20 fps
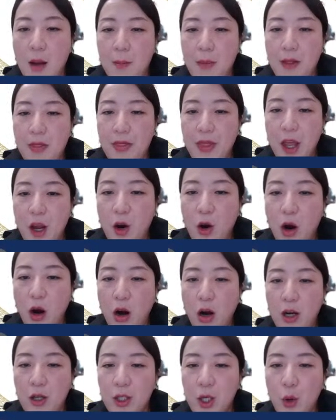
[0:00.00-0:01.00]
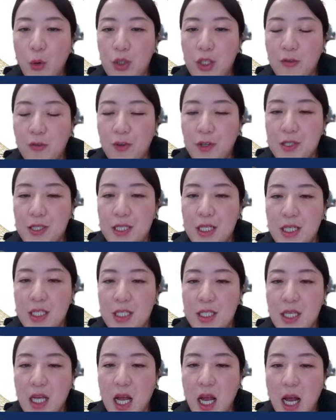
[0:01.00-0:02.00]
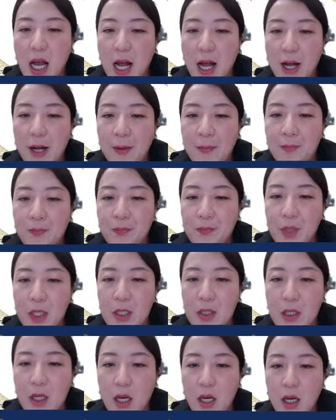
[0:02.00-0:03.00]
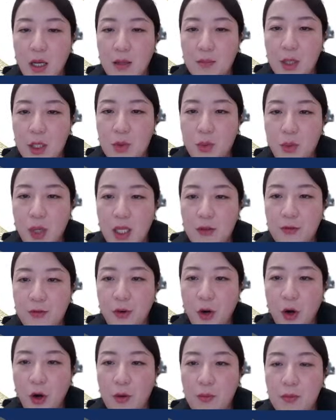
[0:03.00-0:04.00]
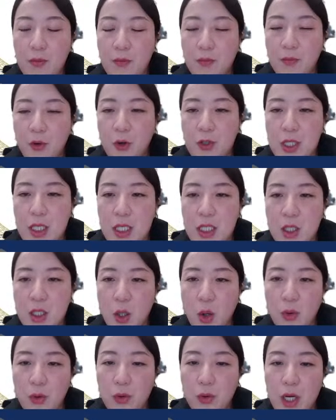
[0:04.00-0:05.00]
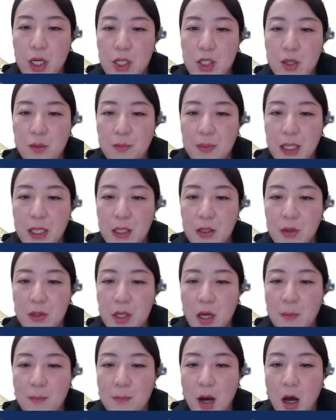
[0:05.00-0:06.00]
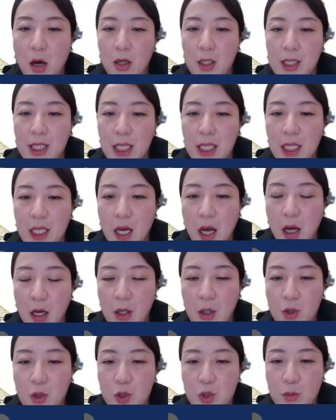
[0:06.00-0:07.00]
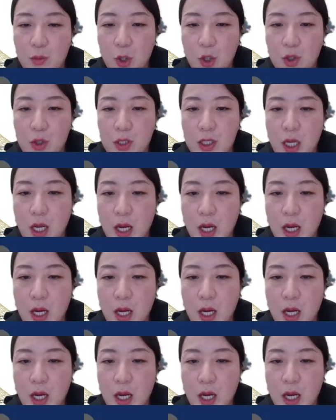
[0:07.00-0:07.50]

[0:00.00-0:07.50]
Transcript: But there are no differences between the firm versus co-creation appeals among the customers